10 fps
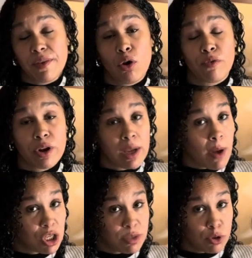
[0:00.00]
overcame
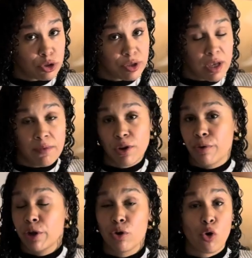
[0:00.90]
Hashimoto's herself,
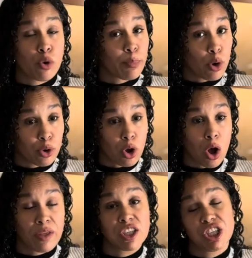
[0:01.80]
created her own
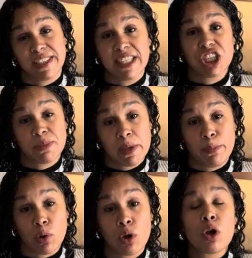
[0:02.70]
protocol that she teaches
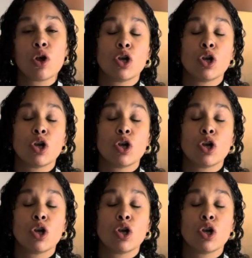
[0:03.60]
people